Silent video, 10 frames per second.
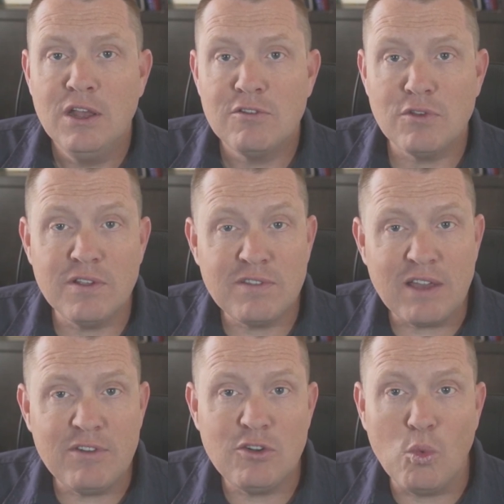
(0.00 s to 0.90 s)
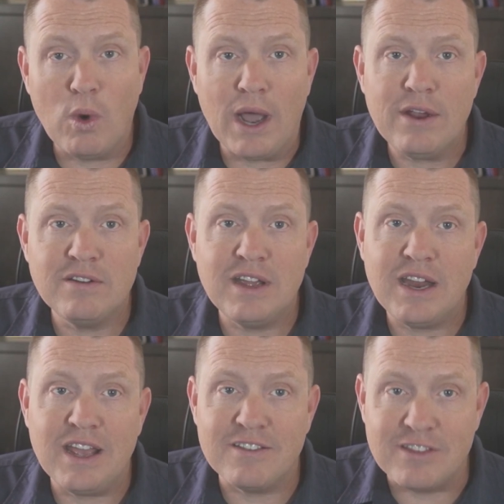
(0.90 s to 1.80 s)
So let's dive into why your
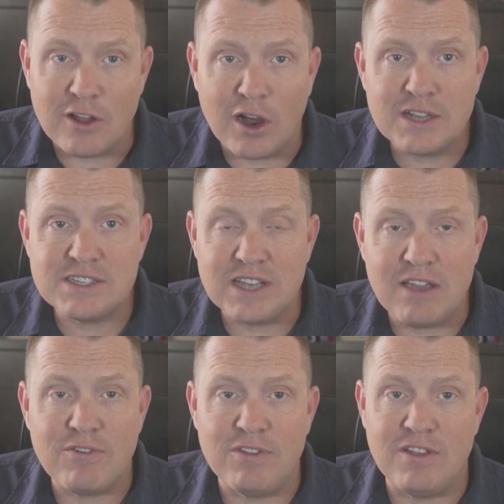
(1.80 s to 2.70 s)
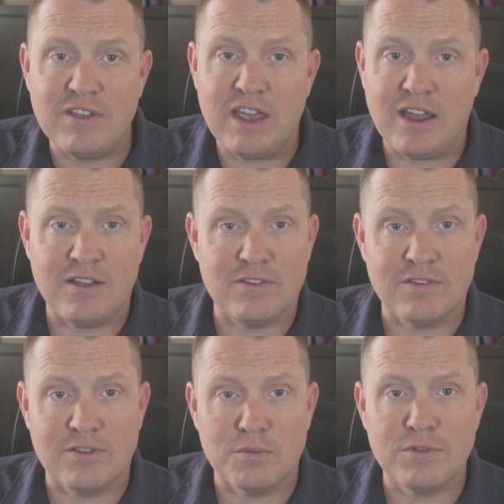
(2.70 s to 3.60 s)
data is not safe in these AI
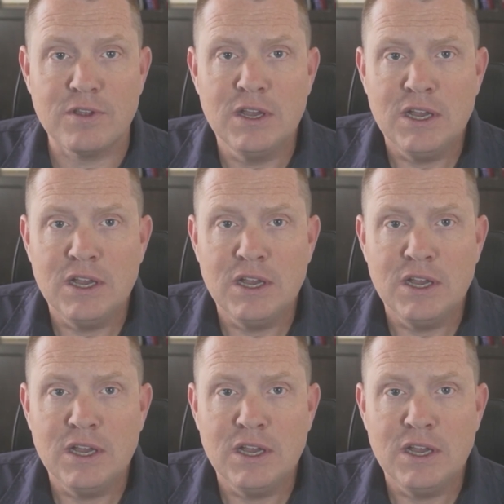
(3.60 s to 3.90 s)
systems.